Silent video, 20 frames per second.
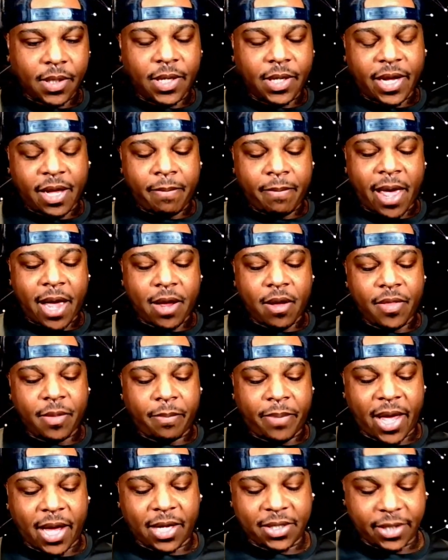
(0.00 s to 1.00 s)
Looking back on the
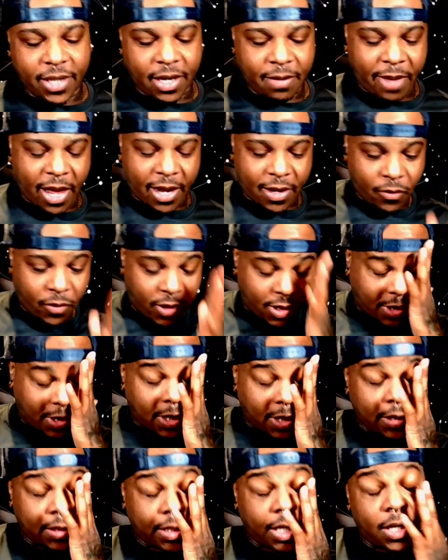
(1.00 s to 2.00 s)
past, looking back at what
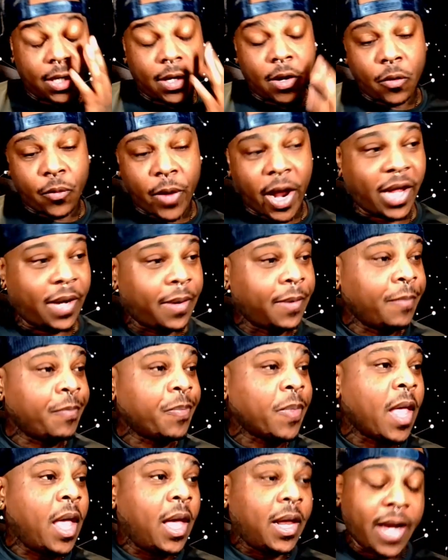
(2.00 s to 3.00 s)
didn't go right.
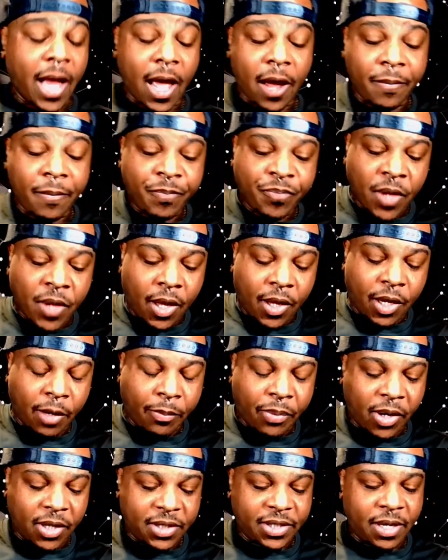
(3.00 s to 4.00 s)
Now,
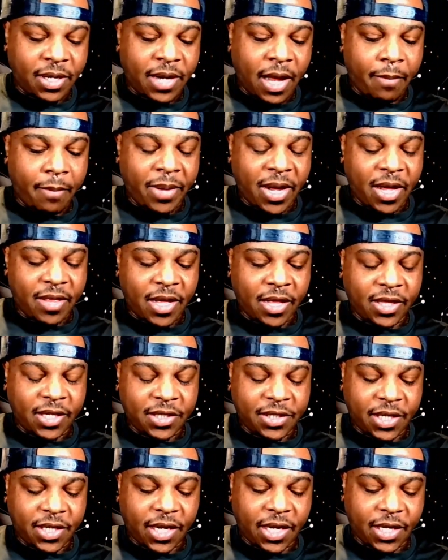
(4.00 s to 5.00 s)
your person, now being that
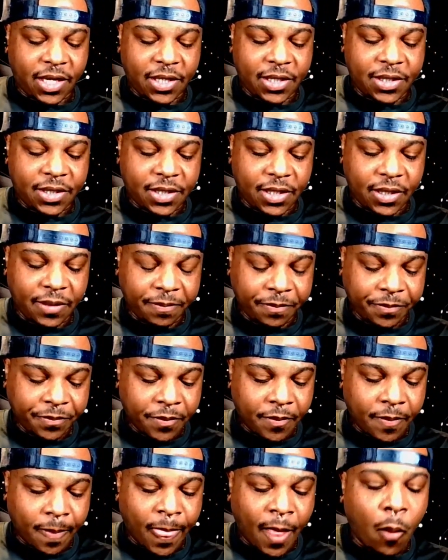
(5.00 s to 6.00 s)
this is
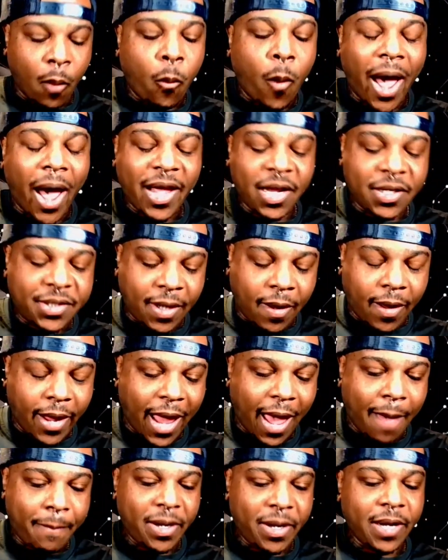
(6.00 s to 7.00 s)
why it's all
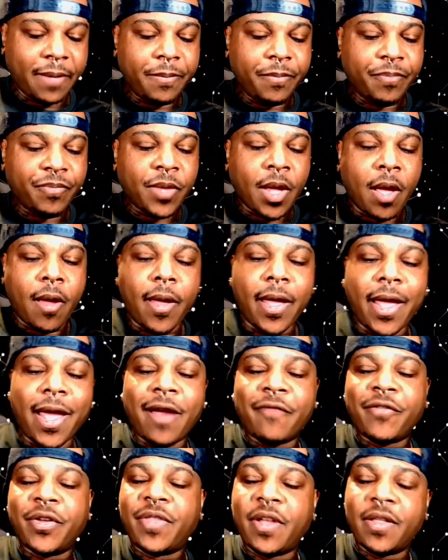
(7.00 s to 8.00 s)
happening,
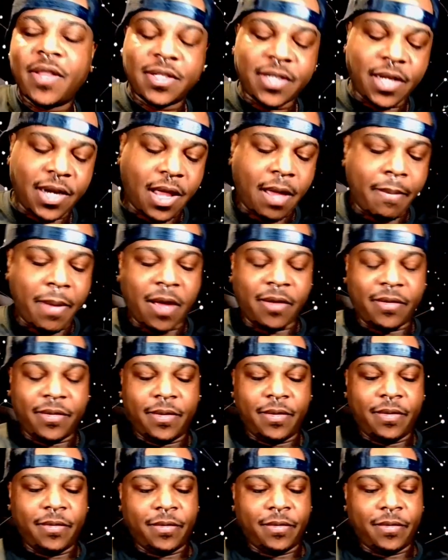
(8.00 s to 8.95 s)
everything that's going to come out